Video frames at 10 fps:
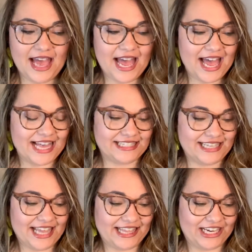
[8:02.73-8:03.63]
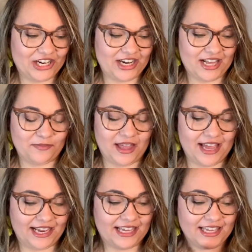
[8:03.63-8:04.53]
I sat there, and I'm
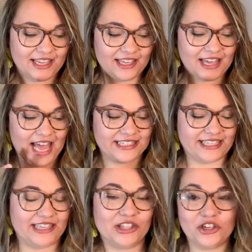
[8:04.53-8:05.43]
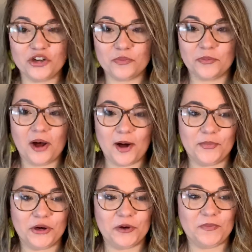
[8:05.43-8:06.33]
like, I seen the number pop
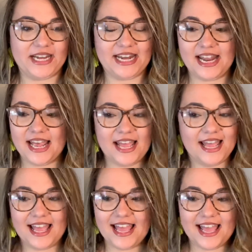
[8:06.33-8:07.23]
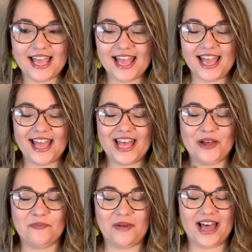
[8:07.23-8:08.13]
up, and
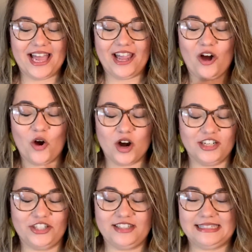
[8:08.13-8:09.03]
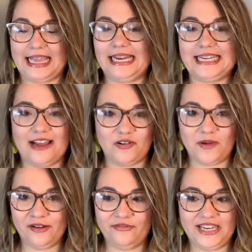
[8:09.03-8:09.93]
my heart just sank down to
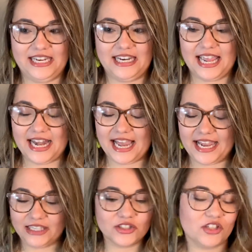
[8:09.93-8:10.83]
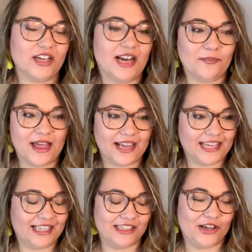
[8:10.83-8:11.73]
my feet, and I answered, and I'm like,
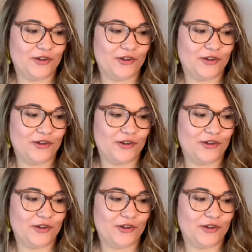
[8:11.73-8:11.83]
hello.